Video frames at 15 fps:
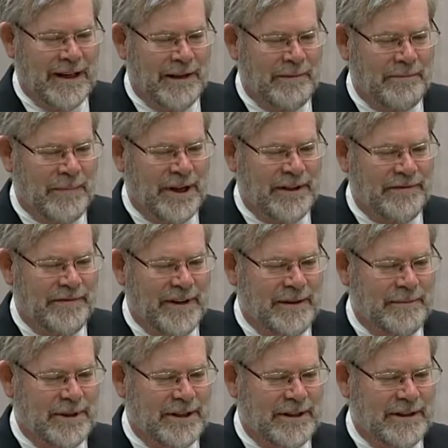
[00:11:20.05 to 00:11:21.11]
My
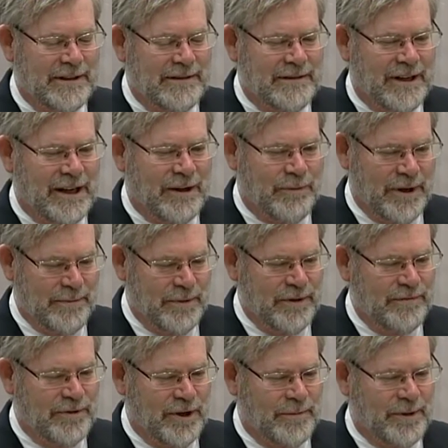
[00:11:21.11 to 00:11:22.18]
family, when I
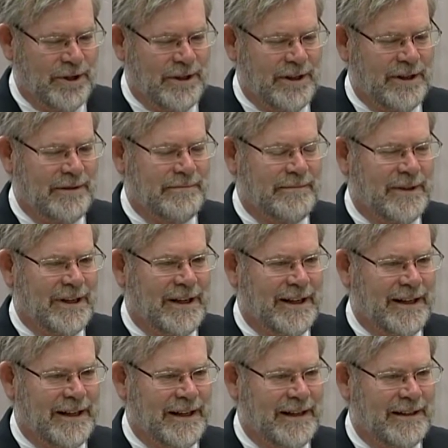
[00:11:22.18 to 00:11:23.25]
moved to Omaha, I
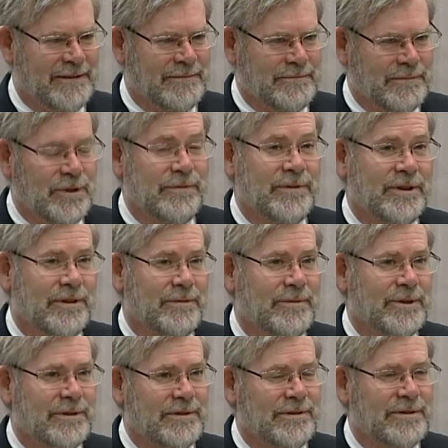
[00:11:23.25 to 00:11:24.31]
had moved here
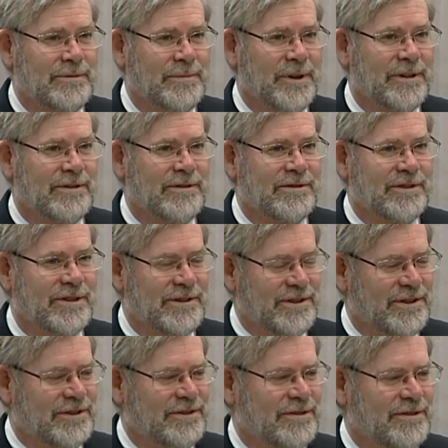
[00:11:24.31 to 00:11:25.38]
with 2 brothers and a
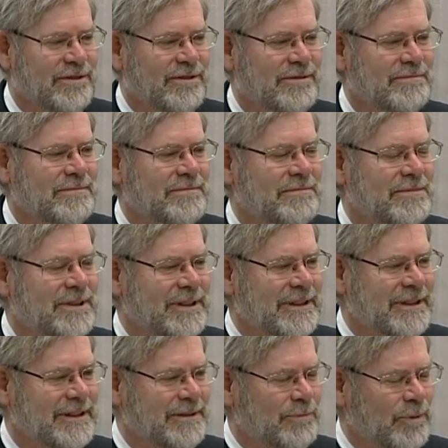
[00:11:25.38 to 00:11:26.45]
sister.
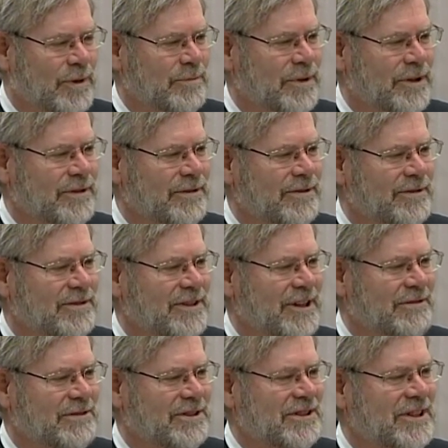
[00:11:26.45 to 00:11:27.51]
The one brother is
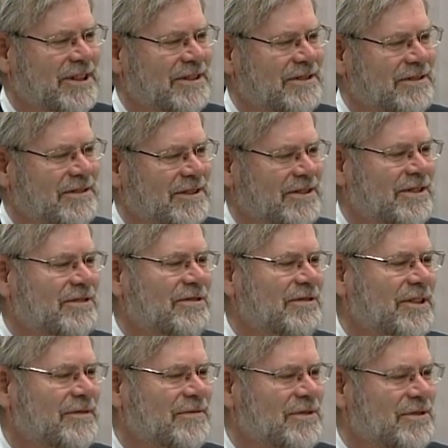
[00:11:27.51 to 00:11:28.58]
now deceased. The sister
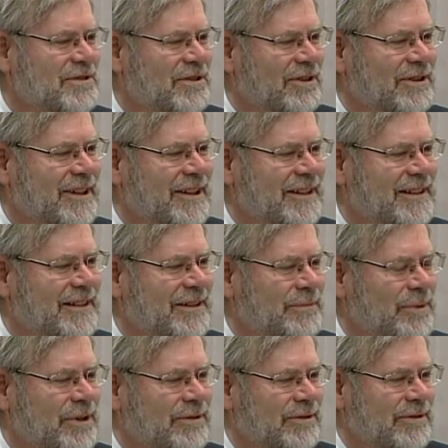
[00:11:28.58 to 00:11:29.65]
lives in Salt Lake, and the
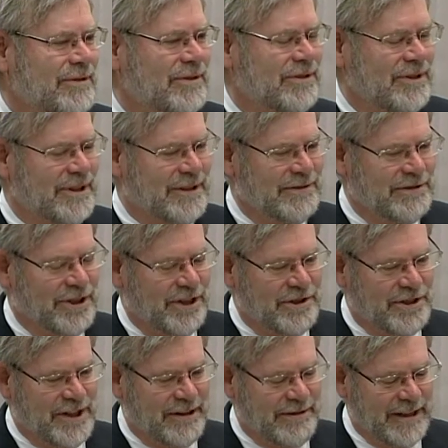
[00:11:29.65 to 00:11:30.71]
brother is a judge
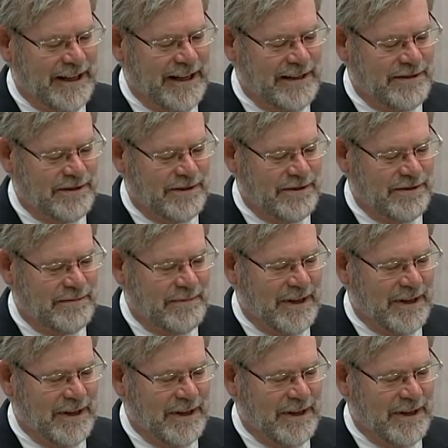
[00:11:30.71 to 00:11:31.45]
down in Kansas.